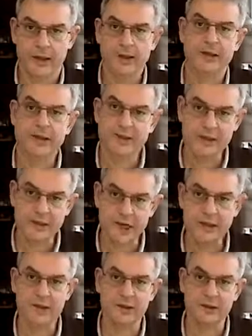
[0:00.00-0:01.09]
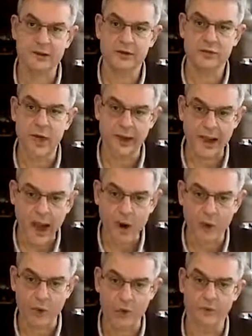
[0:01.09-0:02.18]
It is intended to
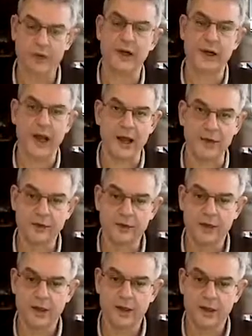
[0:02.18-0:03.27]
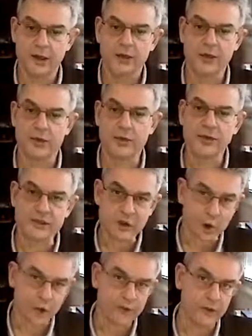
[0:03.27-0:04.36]
allow the client to
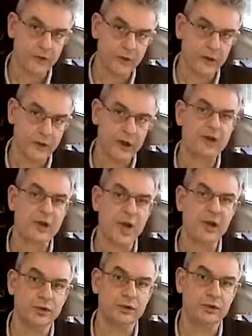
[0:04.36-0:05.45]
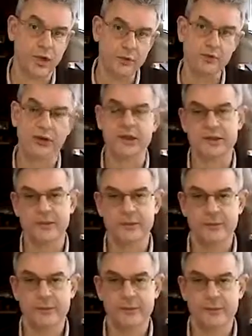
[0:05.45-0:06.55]
resolve early childhood conflicts,
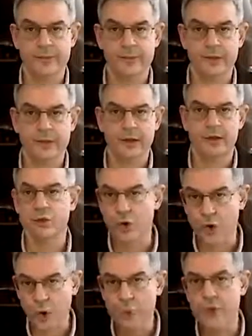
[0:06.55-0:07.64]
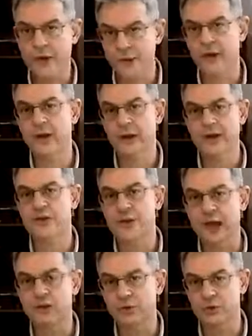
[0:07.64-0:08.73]
to cope with early
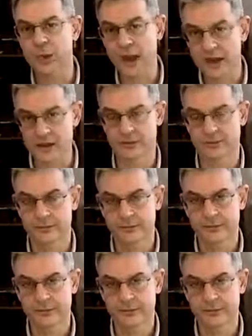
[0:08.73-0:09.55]
childhood pain,